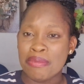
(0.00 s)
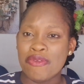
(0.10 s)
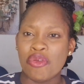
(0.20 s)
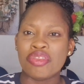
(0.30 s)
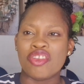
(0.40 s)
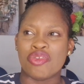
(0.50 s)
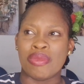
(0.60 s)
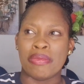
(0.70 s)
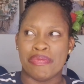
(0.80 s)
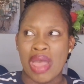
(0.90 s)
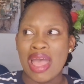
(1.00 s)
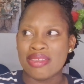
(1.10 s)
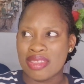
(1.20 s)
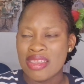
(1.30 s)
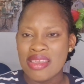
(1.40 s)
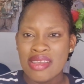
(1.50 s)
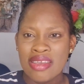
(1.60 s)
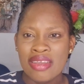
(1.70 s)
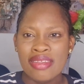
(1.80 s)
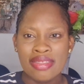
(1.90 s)
before this man passed,
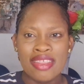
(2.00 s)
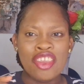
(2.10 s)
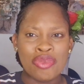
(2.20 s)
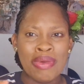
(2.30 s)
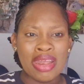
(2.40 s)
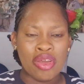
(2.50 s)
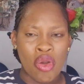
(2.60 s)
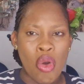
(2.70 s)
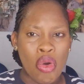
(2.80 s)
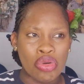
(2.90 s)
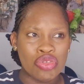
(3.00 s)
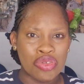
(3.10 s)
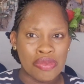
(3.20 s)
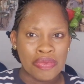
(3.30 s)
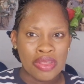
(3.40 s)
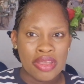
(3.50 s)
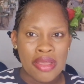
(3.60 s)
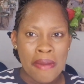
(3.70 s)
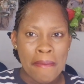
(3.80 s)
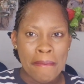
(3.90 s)
this man called,
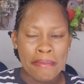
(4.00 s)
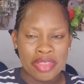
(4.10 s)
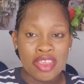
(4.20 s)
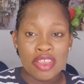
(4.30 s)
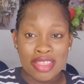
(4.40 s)
the